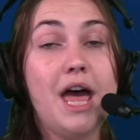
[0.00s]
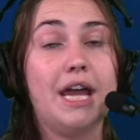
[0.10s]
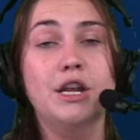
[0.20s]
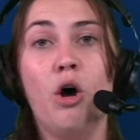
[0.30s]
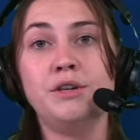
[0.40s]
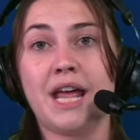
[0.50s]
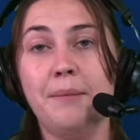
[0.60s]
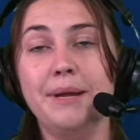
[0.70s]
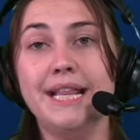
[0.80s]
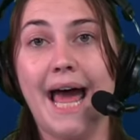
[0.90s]
He knows how to
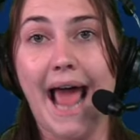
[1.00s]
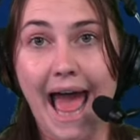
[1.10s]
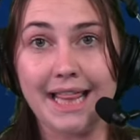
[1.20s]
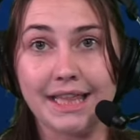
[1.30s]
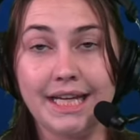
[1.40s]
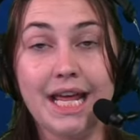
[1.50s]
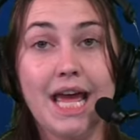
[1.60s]
be that athlete.